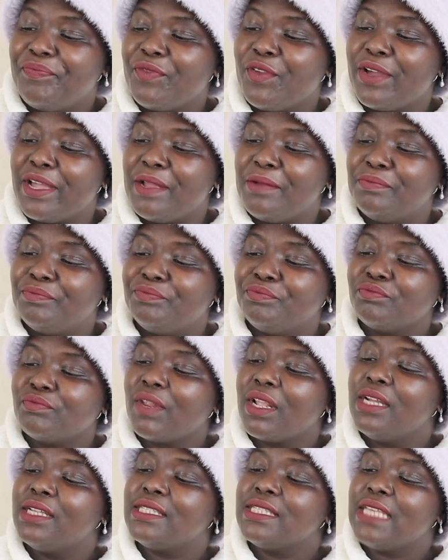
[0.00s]
Okay.
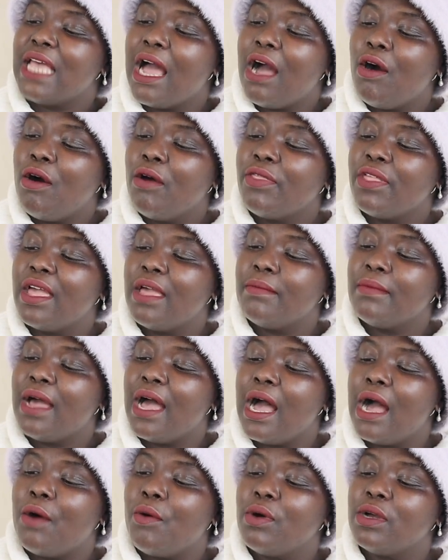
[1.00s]
Tell them
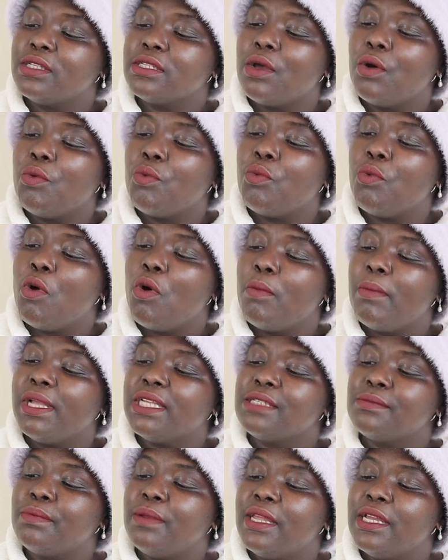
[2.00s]
I was
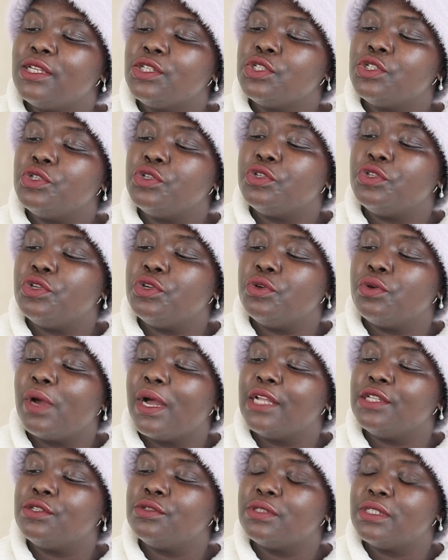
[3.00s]
warmest place you knew
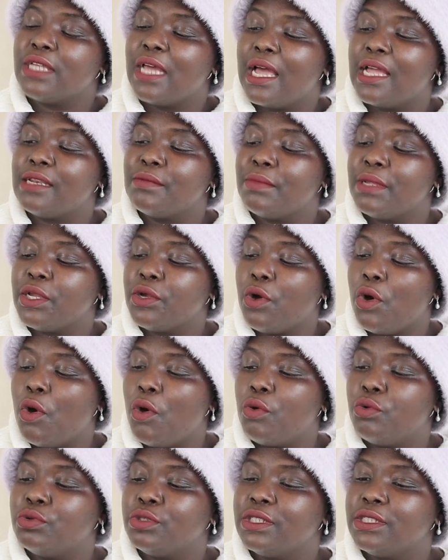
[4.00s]
and you turned me
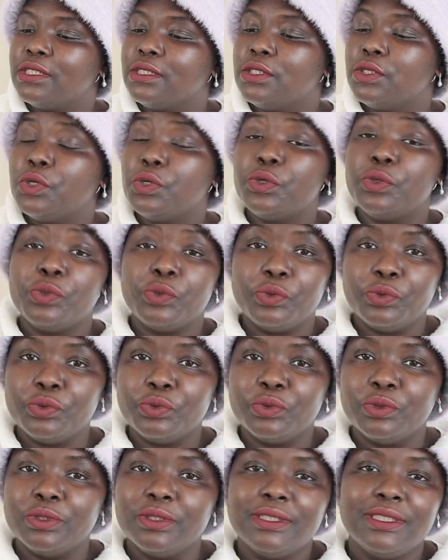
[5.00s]
cold.
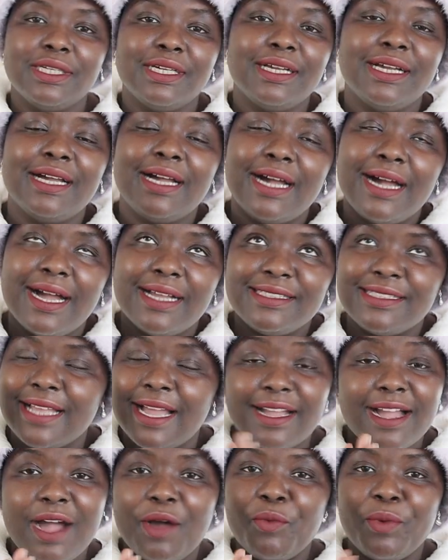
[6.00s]
Ooh,
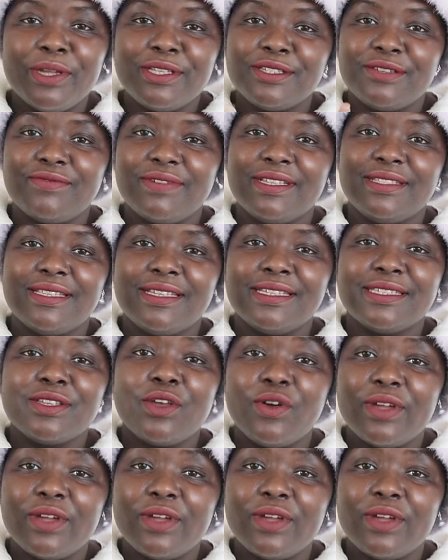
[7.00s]
I can't wait to read this,